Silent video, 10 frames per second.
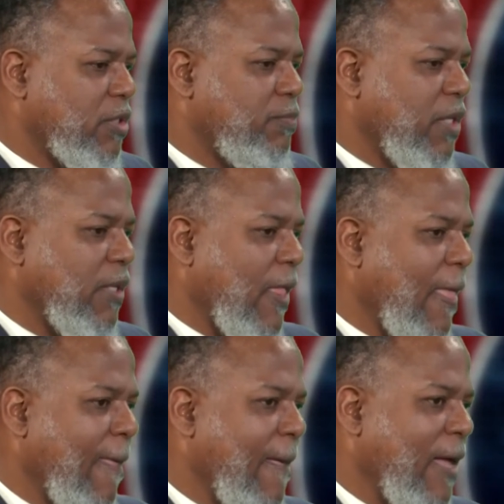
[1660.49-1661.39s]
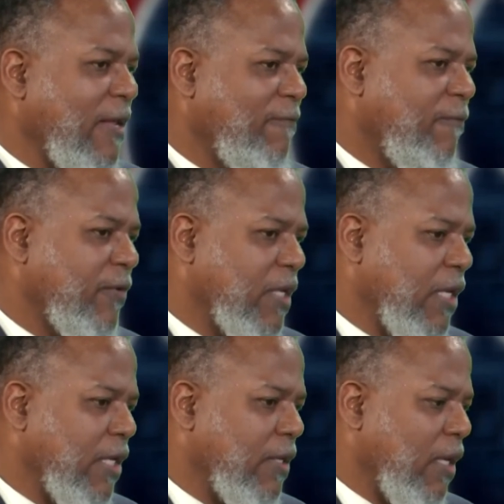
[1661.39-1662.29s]
but I never
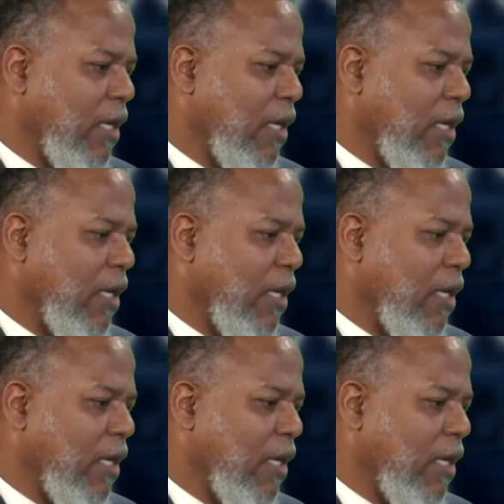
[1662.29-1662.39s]
forget